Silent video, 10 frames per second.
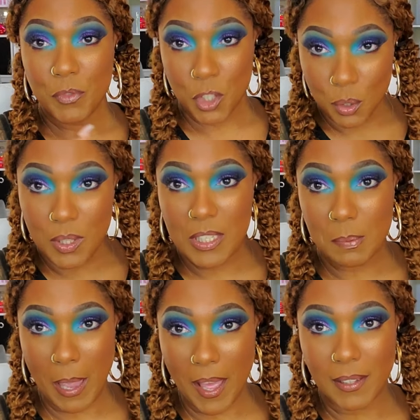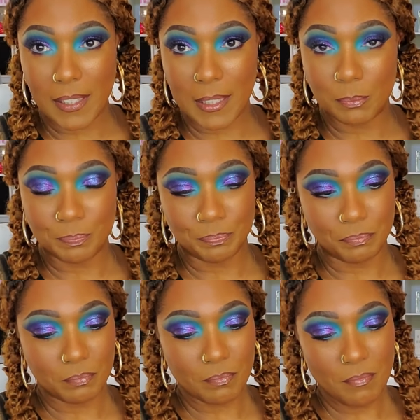to this palette
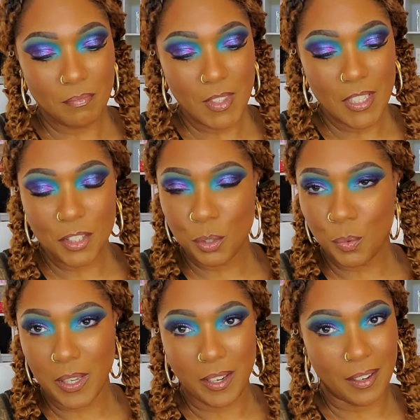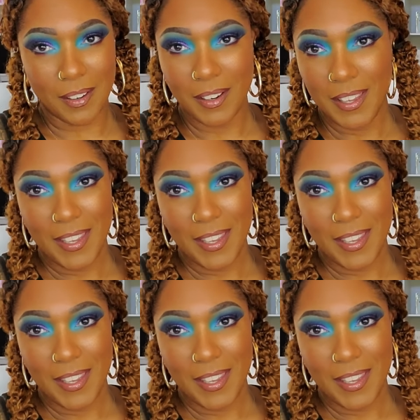to where